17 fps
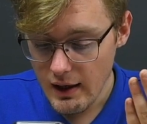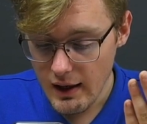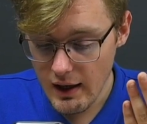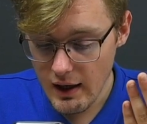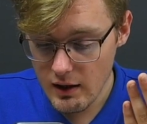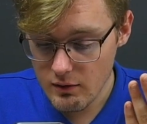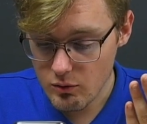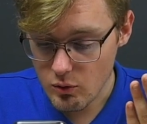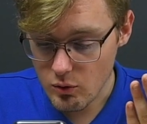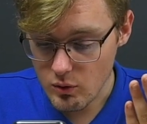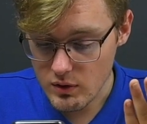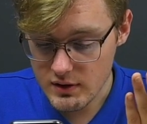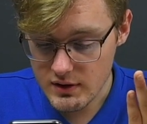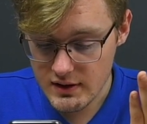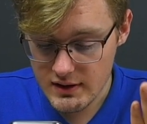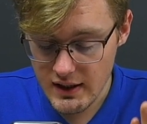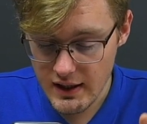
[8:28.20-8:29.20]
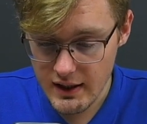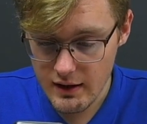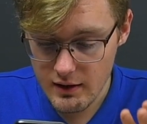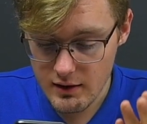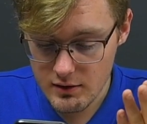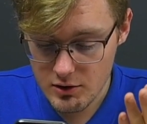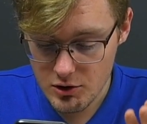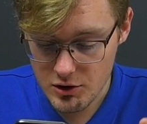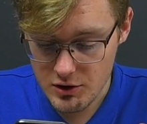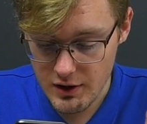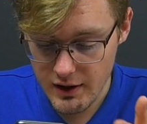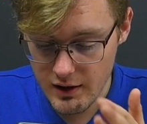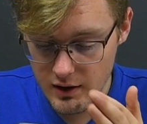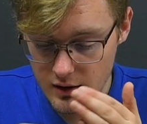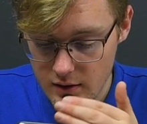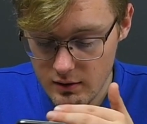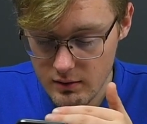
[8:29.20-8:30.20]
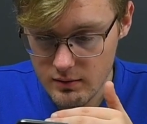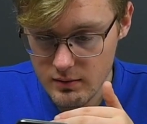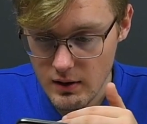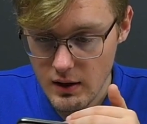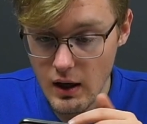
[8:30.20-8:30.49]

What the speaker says: And of course, settings, share.